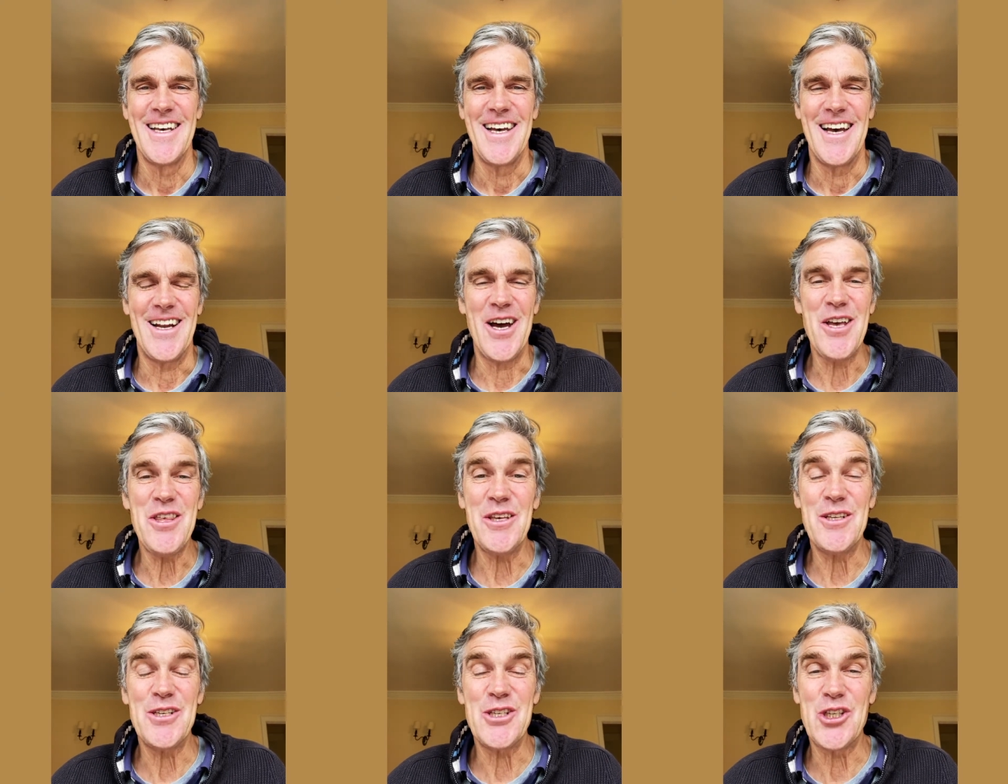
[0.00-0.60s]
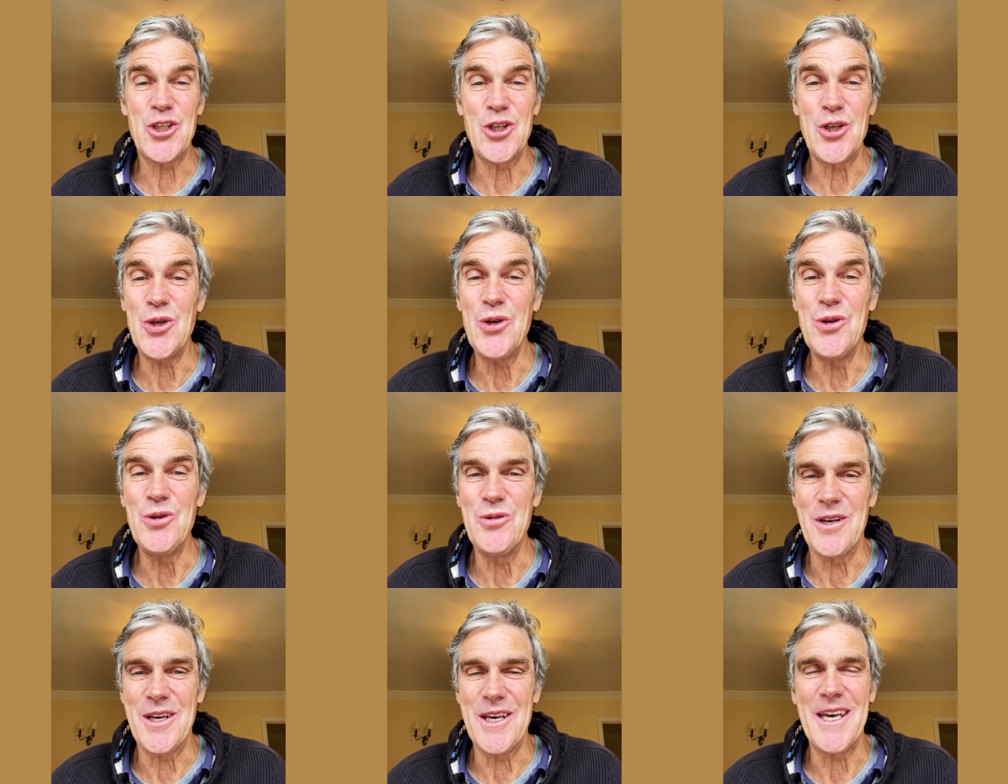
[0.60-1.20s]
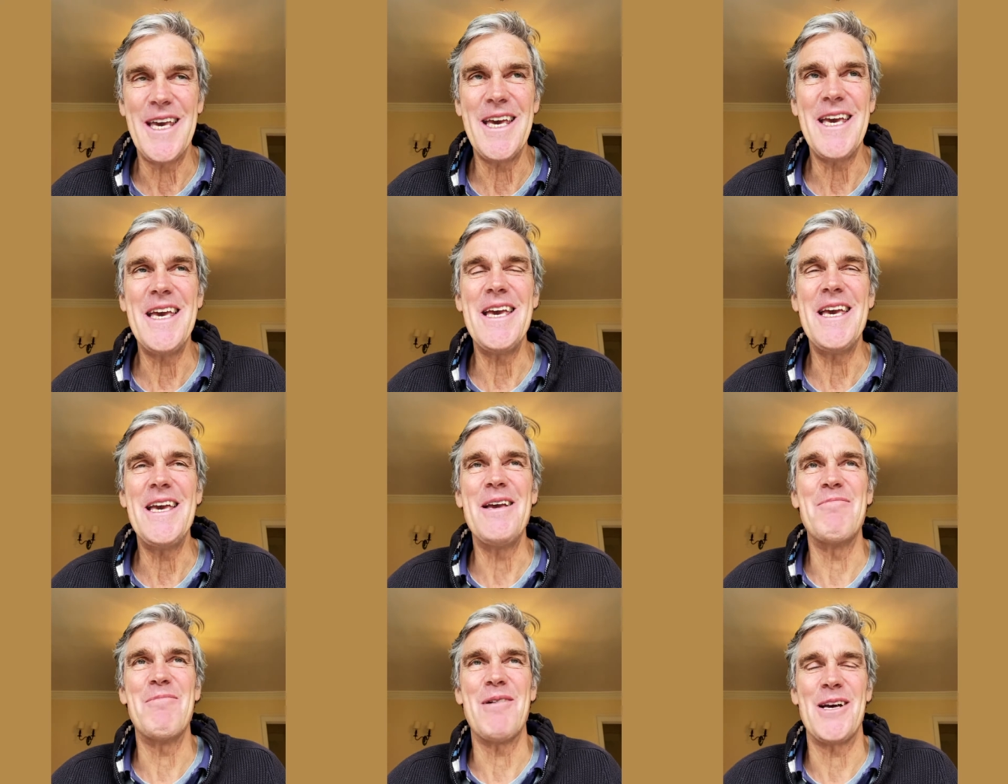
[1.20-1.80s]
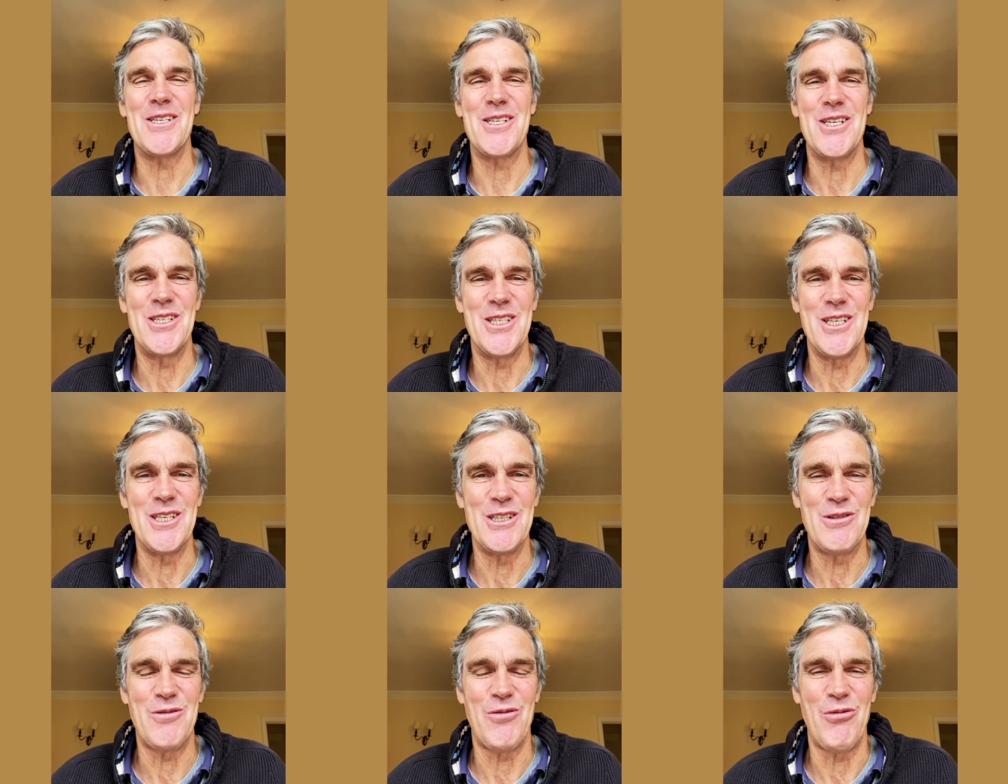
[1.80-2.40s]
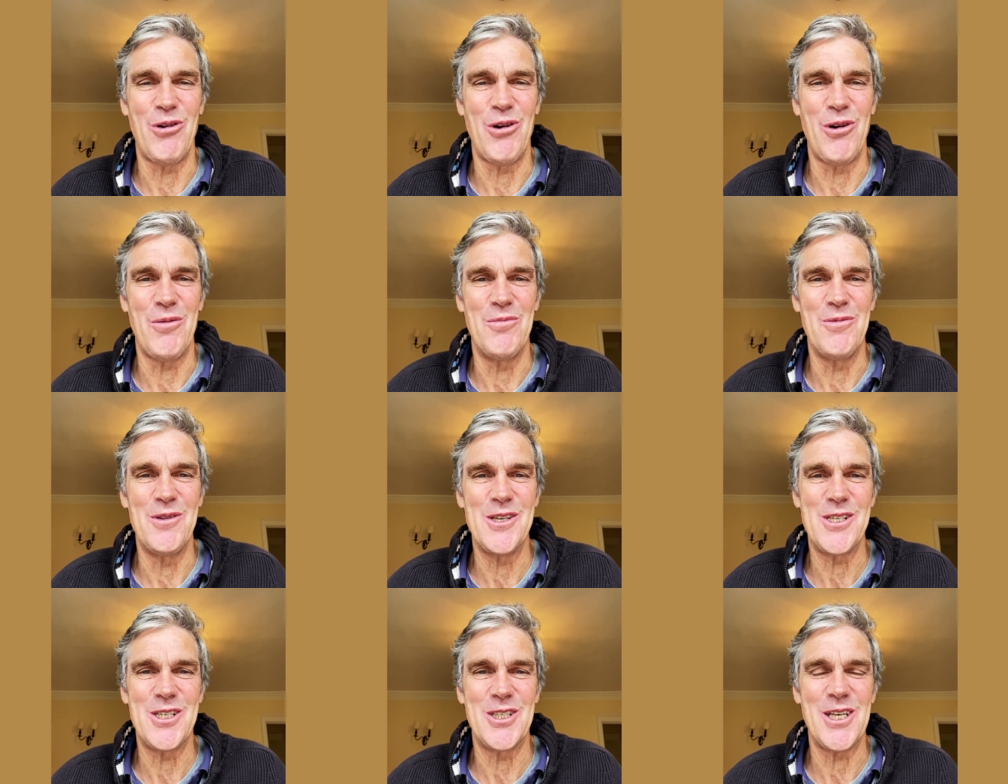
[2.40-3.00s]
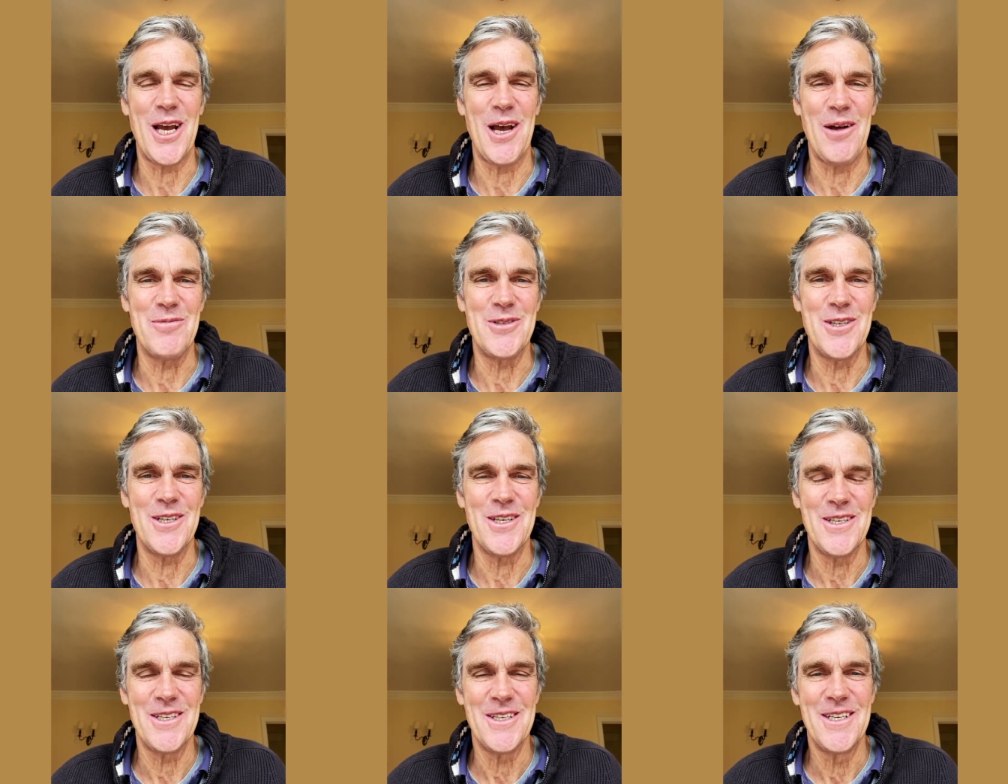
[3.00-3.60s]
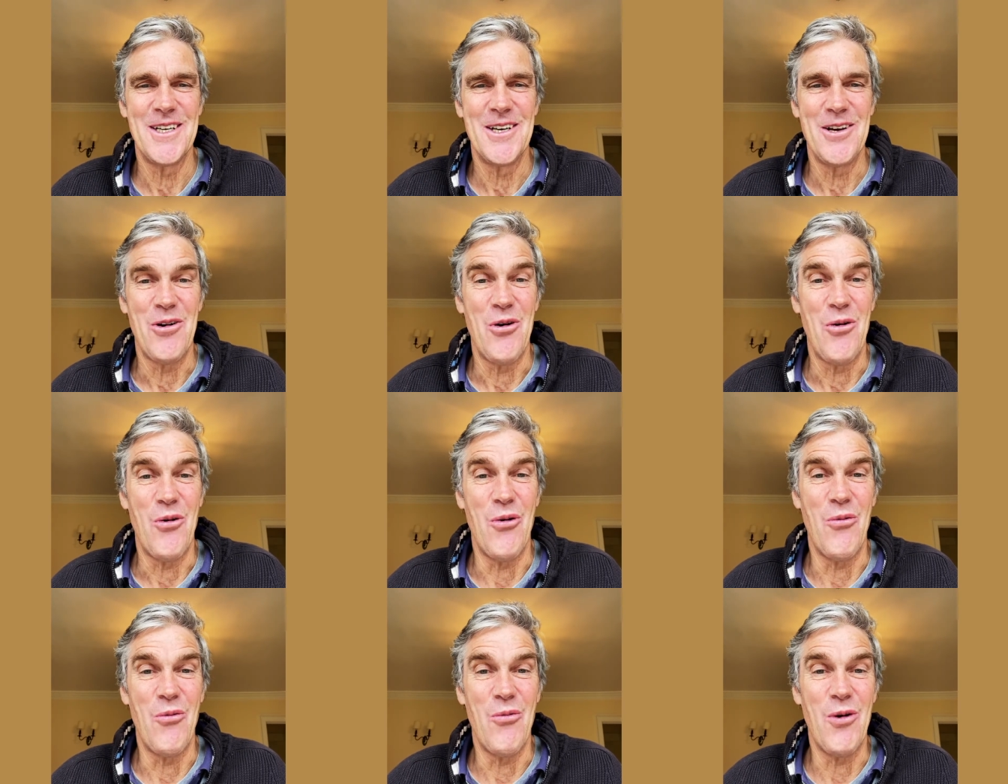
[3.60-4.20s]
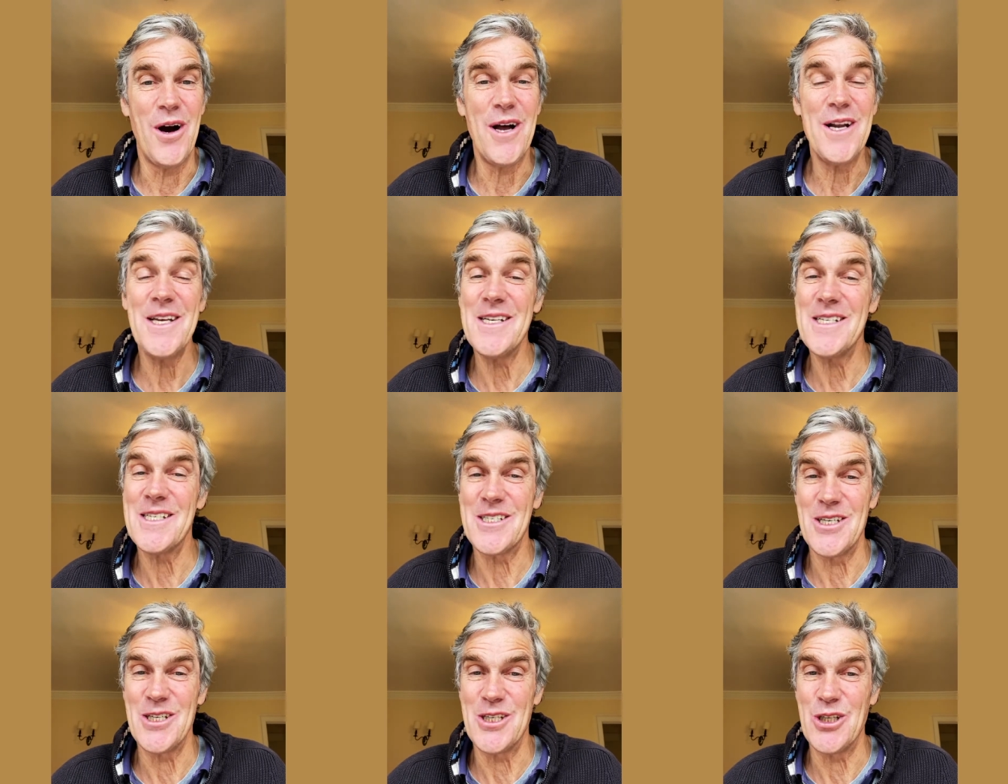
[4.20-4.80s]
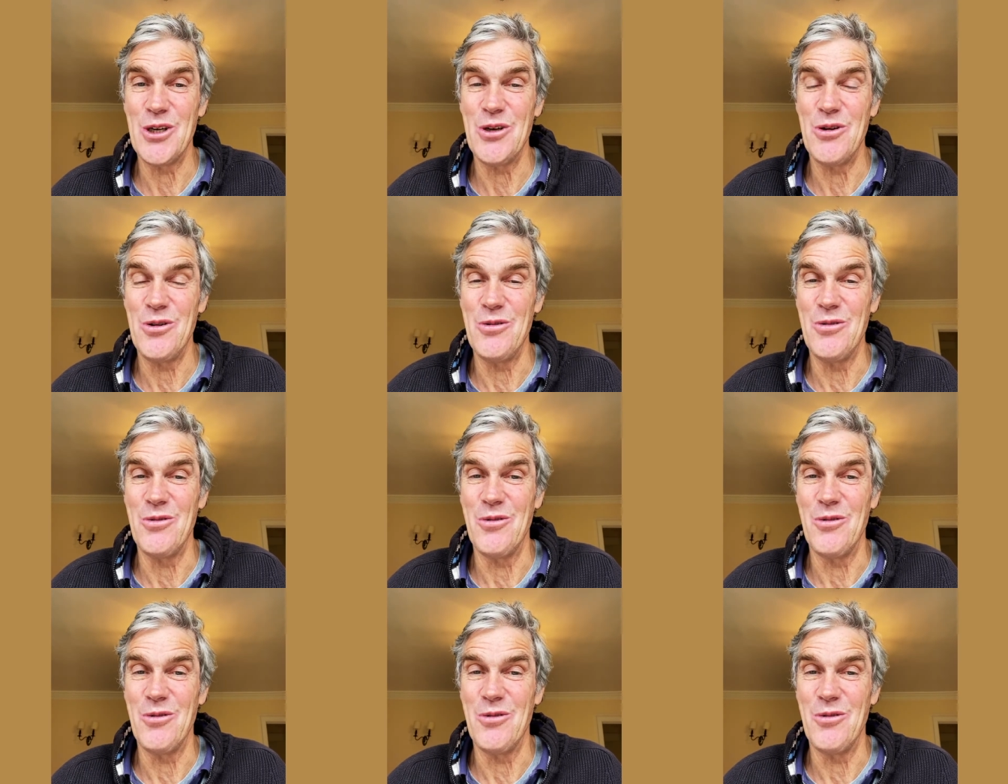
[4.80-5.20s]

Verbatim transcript: And I think there's two key messages from this chapter. One is to do